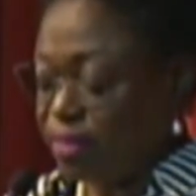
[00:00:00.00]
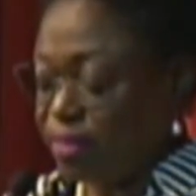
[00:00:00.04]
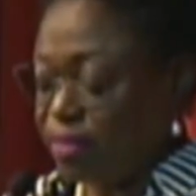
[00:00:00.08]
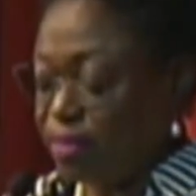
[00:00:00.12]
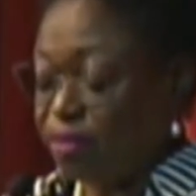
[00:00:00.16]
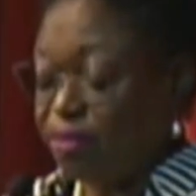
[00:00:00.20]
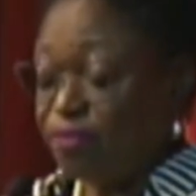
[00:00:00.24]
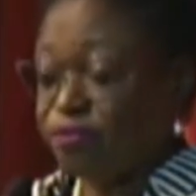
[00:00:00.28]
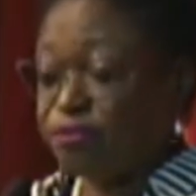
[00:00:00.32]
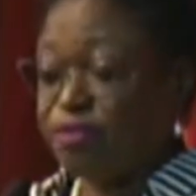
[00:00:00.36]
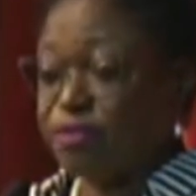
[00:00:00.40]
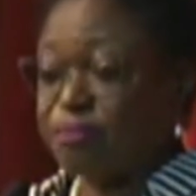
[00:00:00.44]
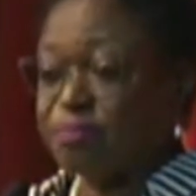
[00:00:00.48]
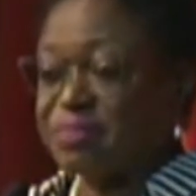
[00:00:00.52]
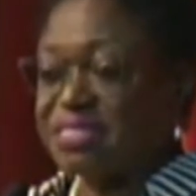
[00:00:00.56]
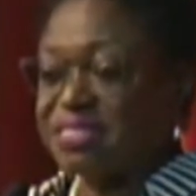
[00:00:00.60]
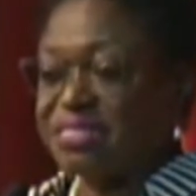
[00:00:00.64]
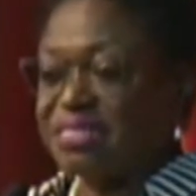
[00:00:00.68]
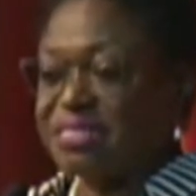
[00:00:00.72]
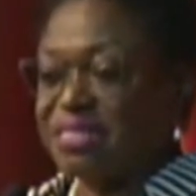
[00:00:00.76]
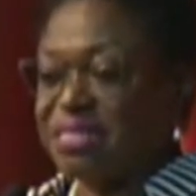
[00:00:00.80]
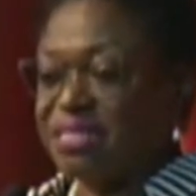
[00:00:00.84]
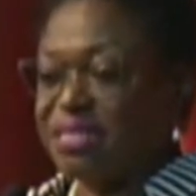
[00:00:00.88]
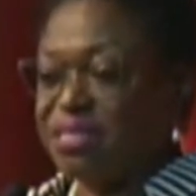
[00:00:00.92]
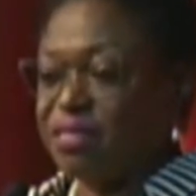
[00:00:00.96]
from
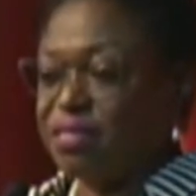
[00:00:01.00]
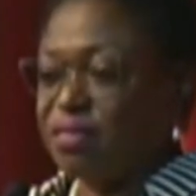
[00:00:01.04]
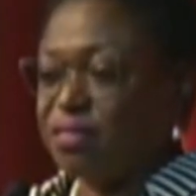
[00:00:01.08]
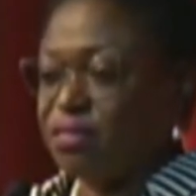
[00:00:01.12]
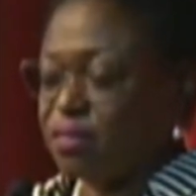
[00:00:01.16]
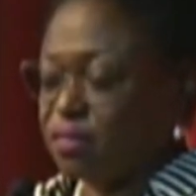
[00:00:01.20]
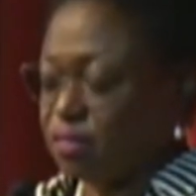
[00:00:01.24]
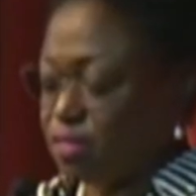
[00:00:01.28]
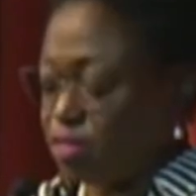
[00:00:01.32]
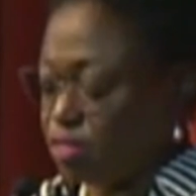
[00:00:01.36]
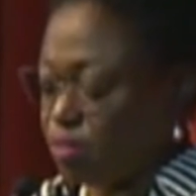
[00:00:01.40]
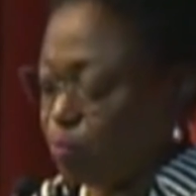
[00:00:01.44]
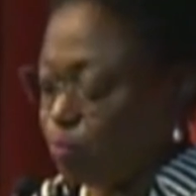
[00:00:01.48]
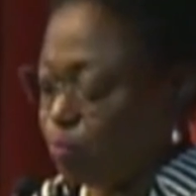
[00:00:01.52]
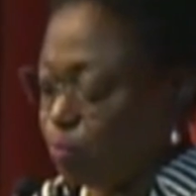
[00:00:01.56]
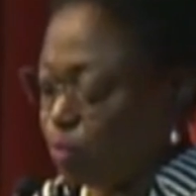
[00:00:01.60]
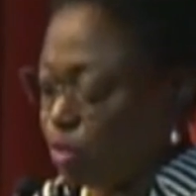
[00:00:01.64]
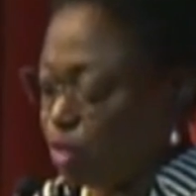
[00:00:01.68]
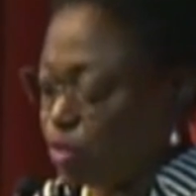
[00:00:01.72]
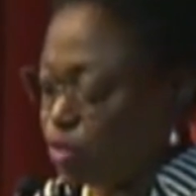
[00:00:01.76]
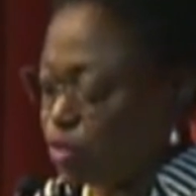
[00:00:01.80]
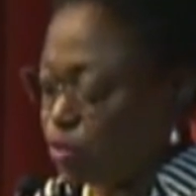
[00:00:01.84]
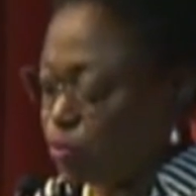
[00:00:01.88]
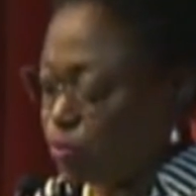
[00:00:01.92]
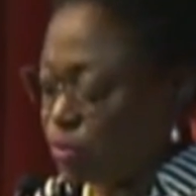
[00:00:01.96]
seed to
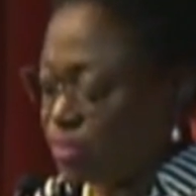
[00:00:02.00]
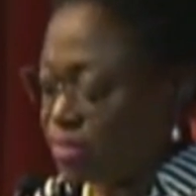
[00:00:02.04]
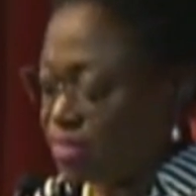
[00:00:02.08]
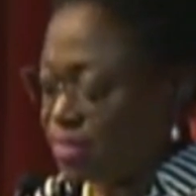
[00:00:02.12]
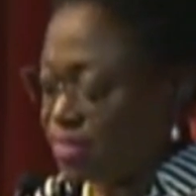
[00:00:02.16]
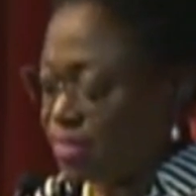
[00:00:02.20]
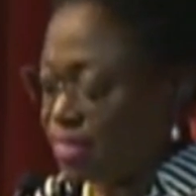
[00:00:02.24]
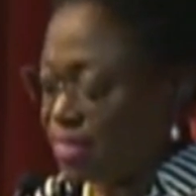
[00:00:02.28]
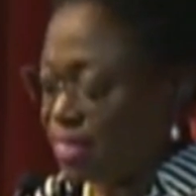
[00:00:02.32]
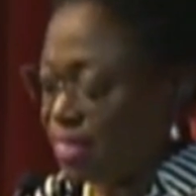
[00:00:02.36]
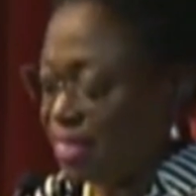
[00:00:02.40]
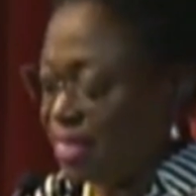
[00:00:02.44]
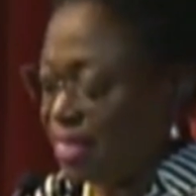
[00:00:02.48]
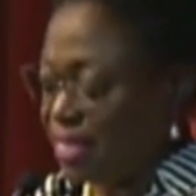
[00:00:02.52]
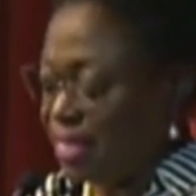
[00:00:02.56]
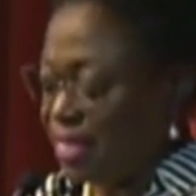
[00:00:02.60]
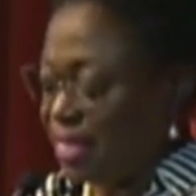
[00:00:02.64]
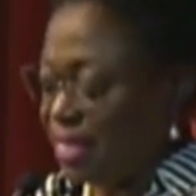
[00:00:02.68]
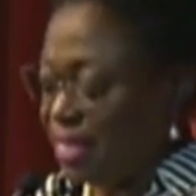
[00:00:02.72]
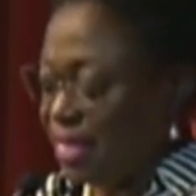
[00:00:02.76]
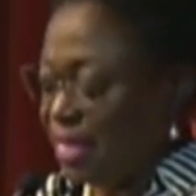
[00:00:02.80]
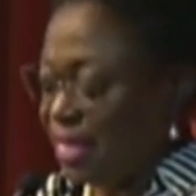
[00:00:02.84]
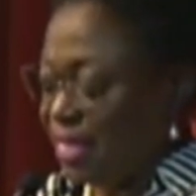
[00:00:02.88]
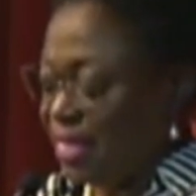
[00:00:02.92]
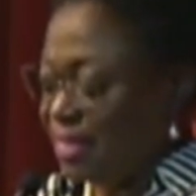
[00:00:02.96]
produce
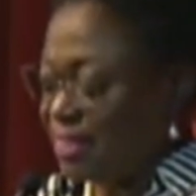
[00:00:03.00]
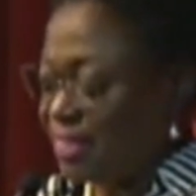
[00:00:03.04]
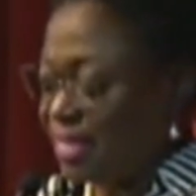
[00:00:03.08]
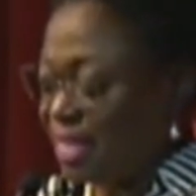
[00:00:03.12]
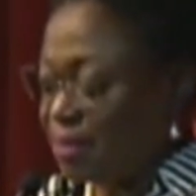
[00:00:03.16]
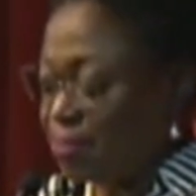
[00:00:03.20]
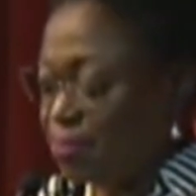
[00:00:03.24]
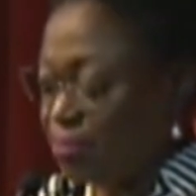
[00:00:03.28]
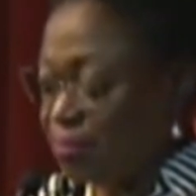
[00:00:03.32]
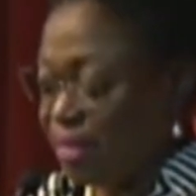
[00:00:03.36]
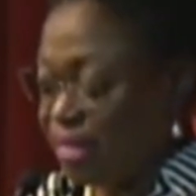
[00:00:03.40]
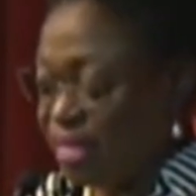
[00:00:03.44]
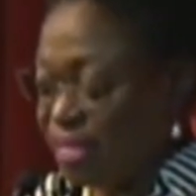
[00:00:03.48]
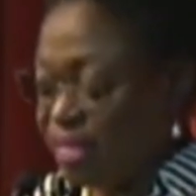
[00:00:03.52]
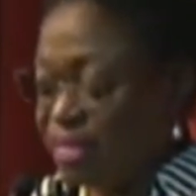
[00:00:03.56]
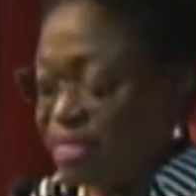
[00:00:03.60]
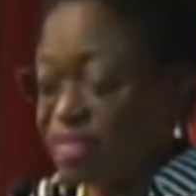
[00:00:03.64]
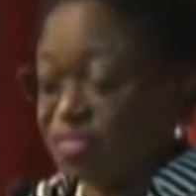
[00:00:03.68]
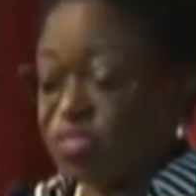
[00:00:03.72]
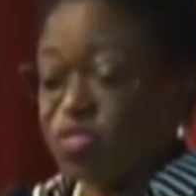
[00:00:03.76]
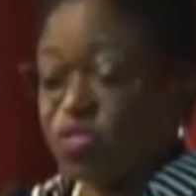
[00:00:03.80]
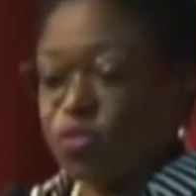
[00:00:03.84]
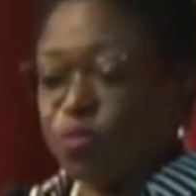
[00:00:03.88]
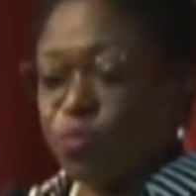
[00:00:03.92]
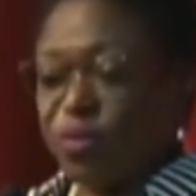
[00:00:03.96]
that made
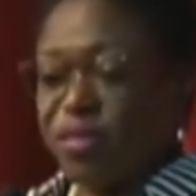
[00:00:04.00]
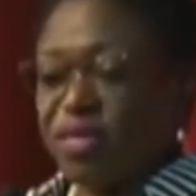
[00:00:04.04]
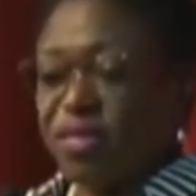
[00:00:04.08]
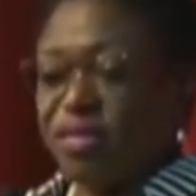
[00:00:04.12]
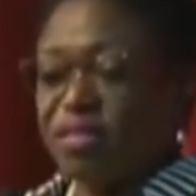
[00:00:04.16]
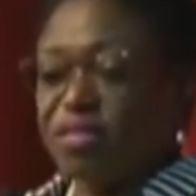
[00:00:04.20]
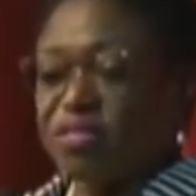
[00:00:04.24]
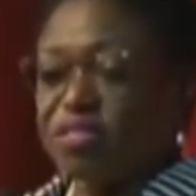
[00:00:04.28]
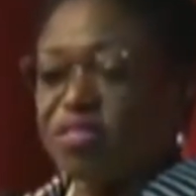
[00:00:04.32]
its way into our